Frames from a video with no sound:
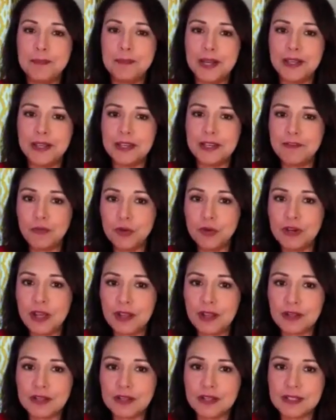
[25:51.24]
But if we're
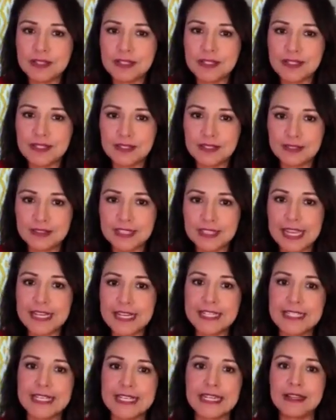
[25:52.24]
not
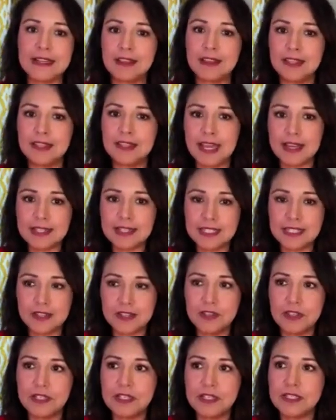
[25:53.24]
selecting the
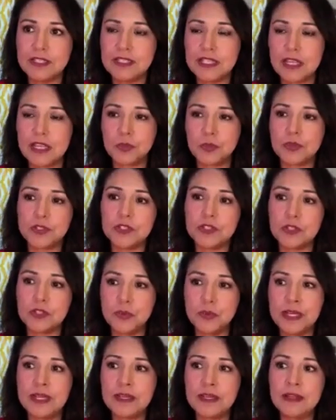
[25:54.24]
activities that we're
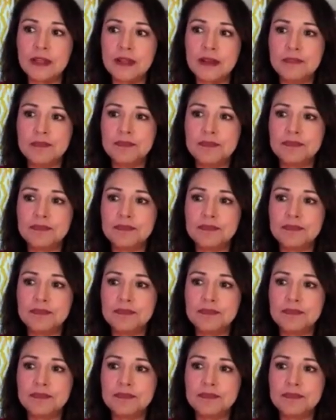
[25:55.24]
doing,